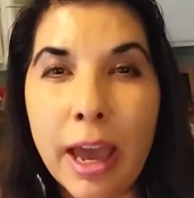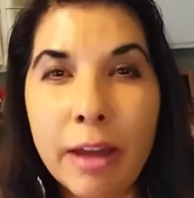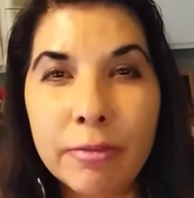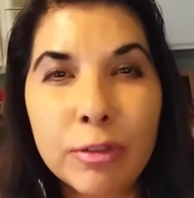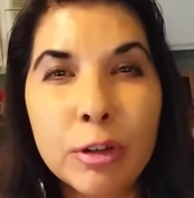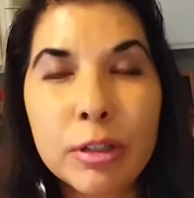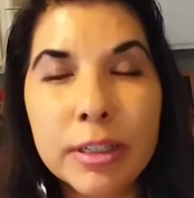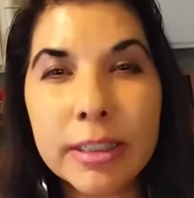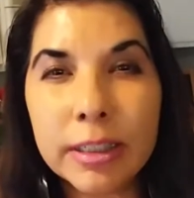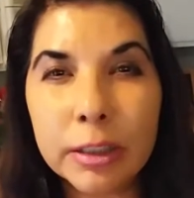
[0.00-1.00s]
At first
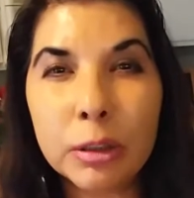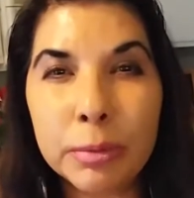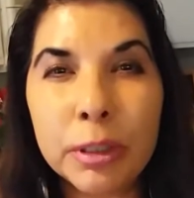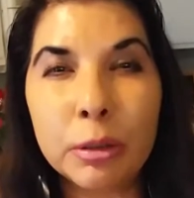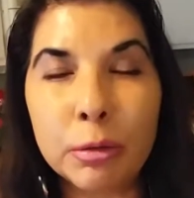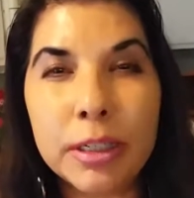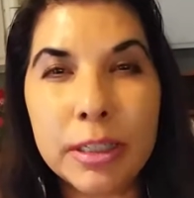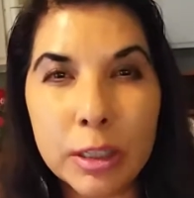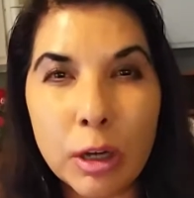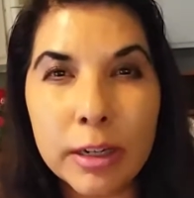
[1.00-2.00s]
it's a little bit
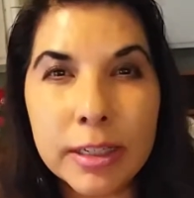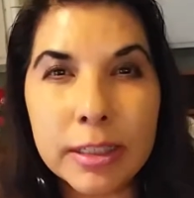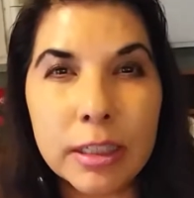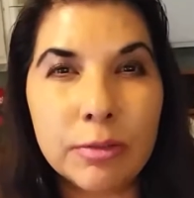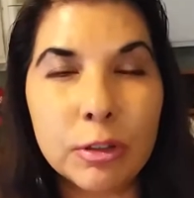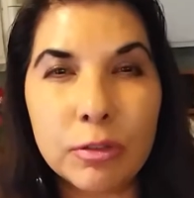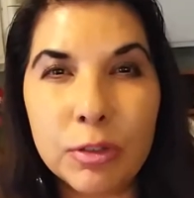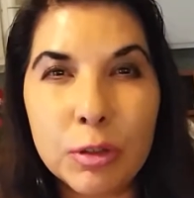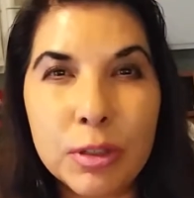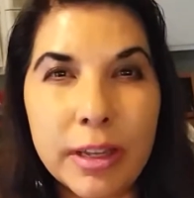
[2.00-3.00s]
greasy, honestly, for a
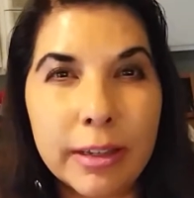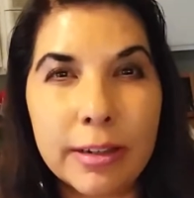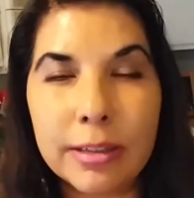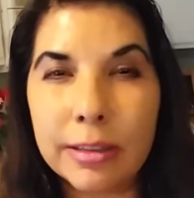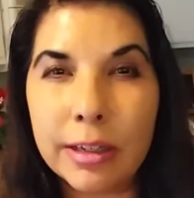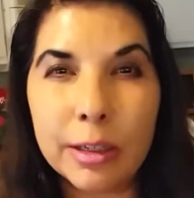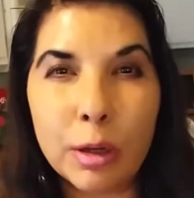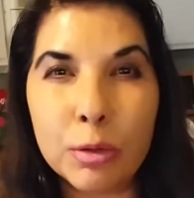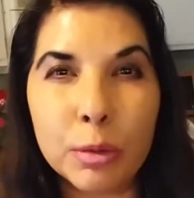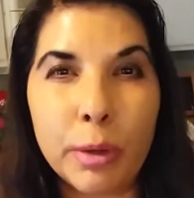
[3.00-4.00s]
few seconds and then it
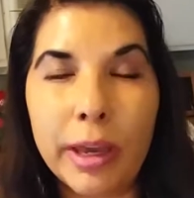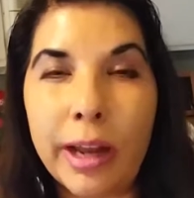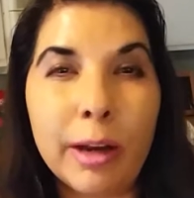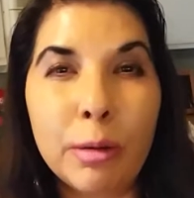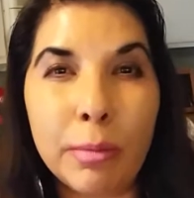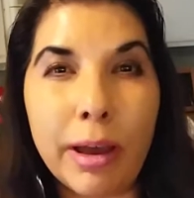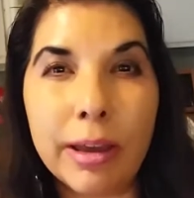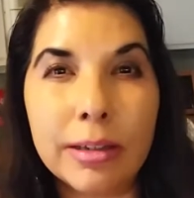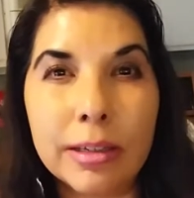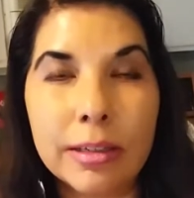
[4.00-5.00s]
goes away. I don't
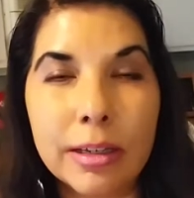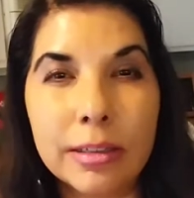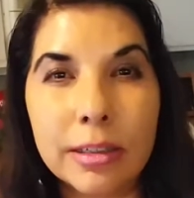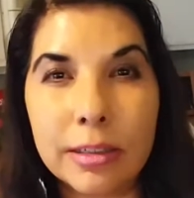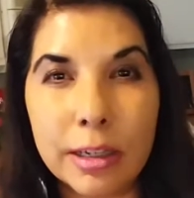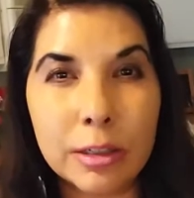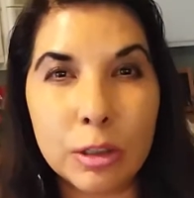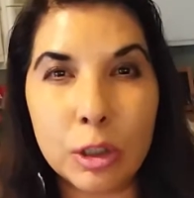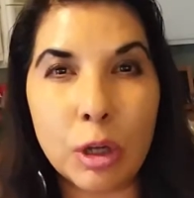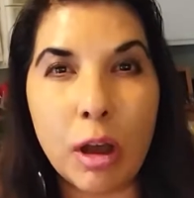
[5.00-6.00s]
mind because it does
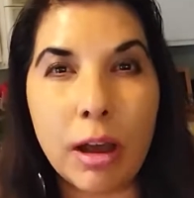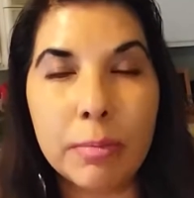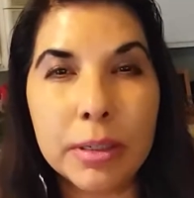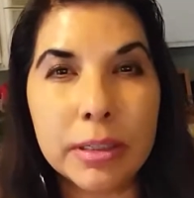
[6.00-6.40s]
the job.